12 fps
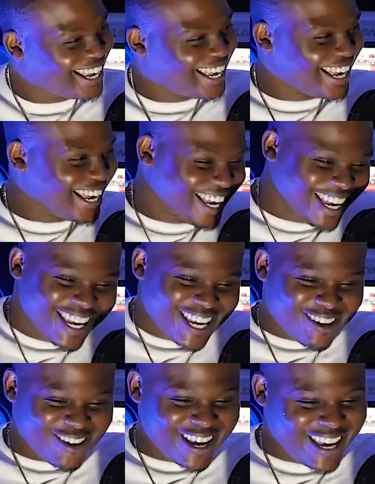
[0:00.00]

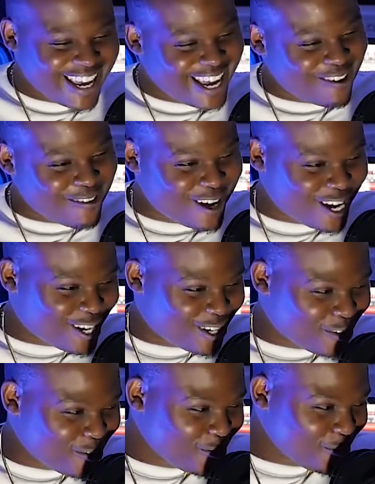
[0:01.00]
Yeah, like,
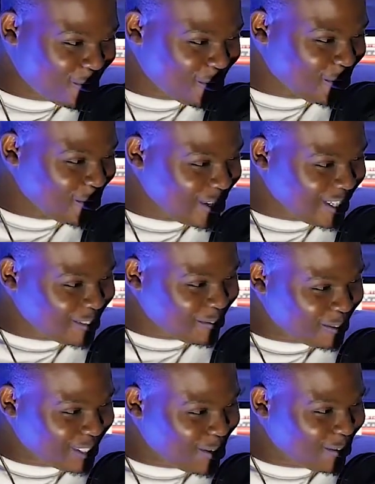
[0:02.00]
you know,
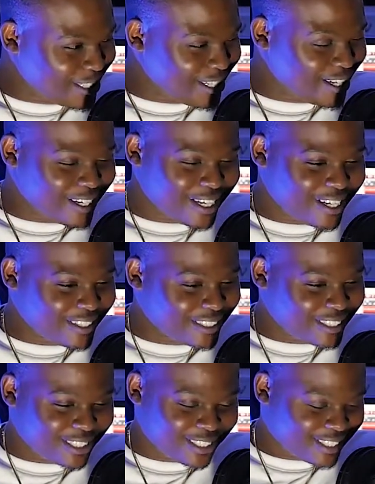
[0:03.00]
we was out there and I
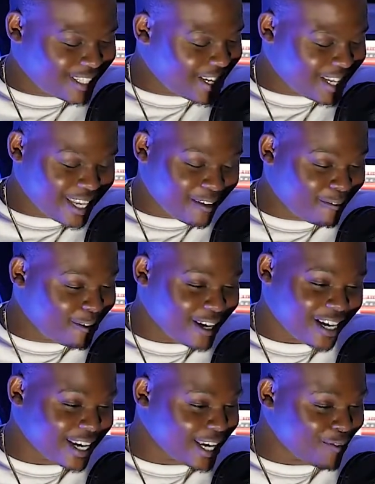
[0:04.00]
was just saying, like,
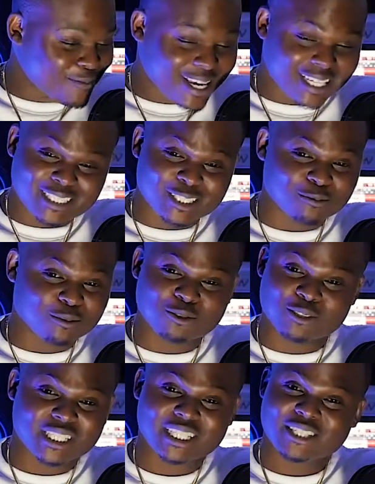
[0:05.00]
fuck, I got to get back into the
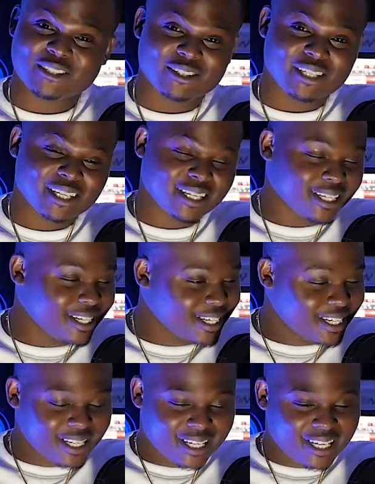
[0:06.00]
music, you know, like.
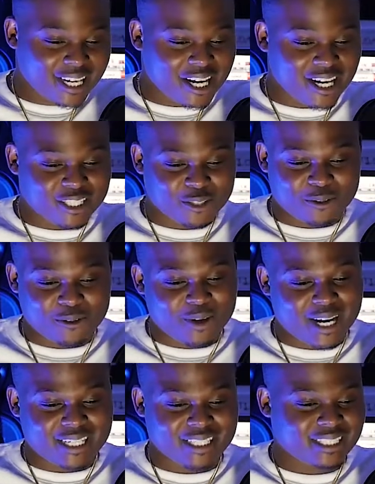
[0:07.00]

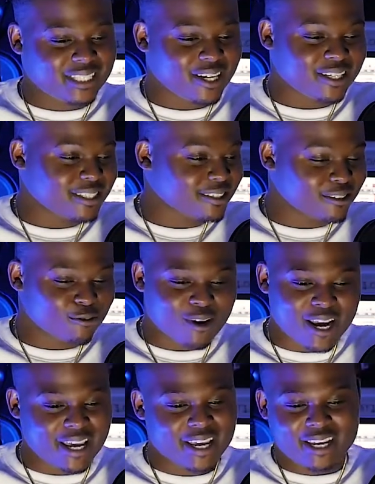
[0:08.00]
So I just started to
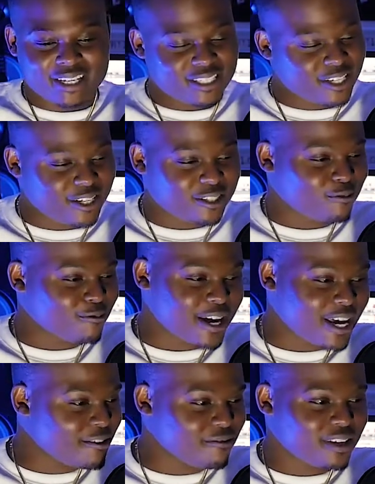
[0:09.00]
write, started to
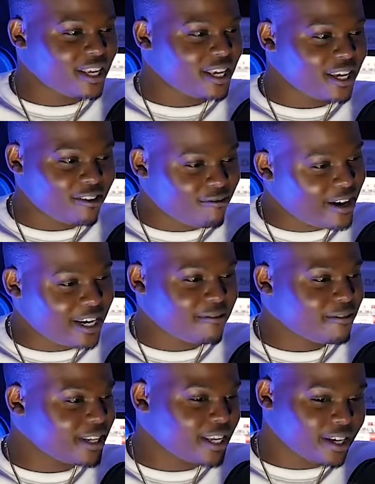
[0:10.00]
write day, write
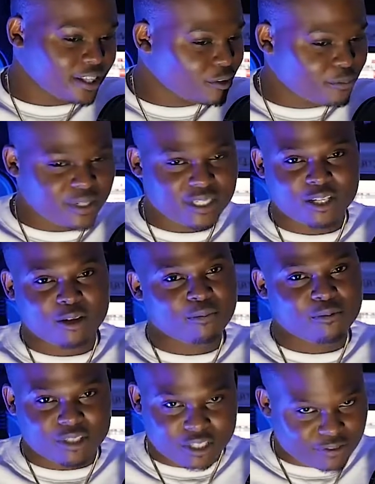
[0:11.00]
every day a little bit
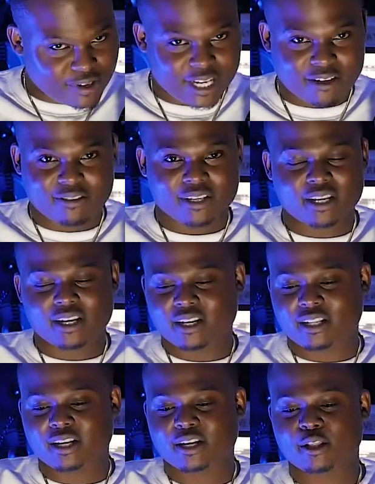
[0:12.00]
something, just write every
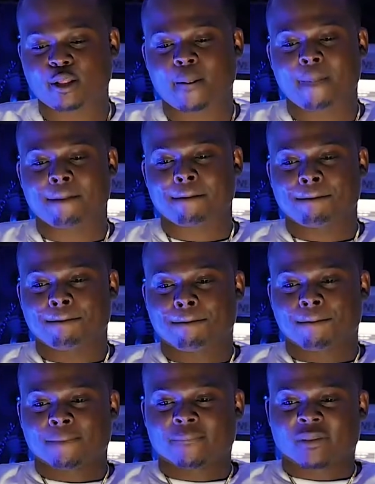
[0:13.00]
day. And then,
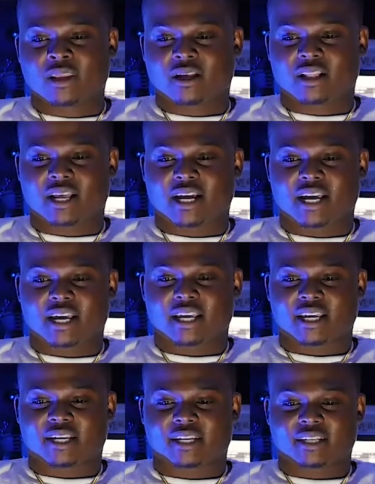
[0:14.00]

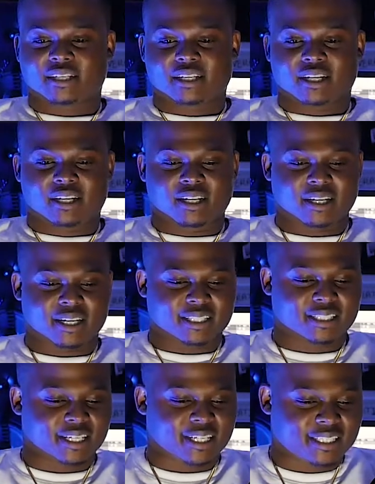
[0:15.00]
like, I
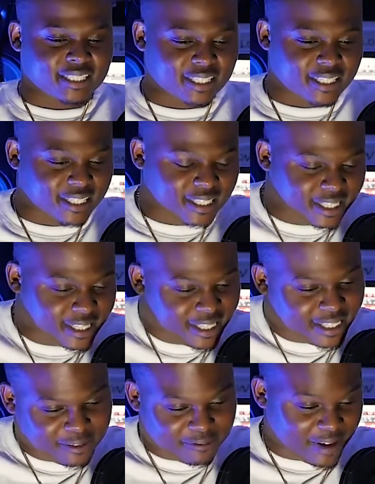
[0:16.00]
took it to
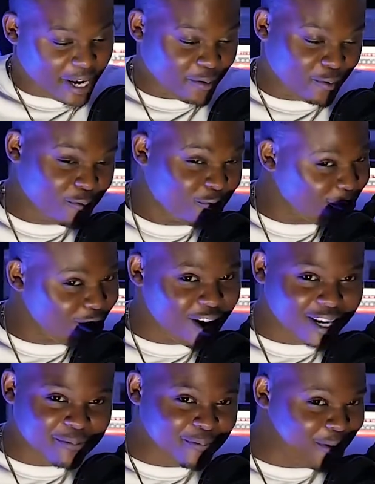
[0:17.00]
Vancouver
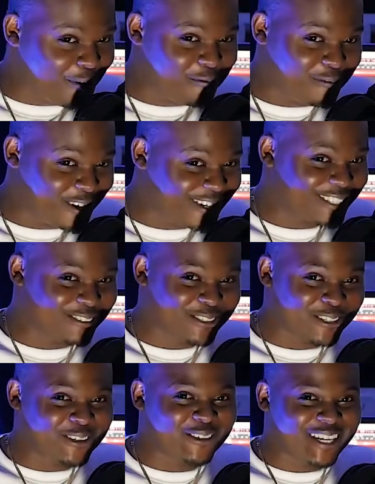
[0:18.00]
on the motherfuckers
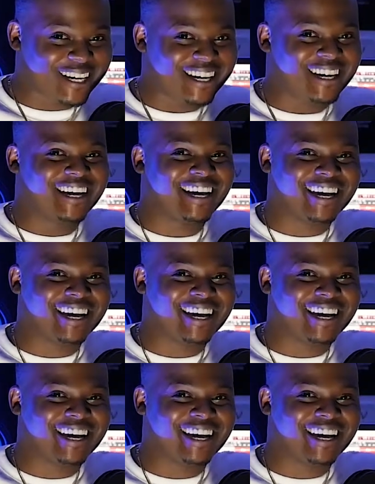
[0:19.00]
real quick.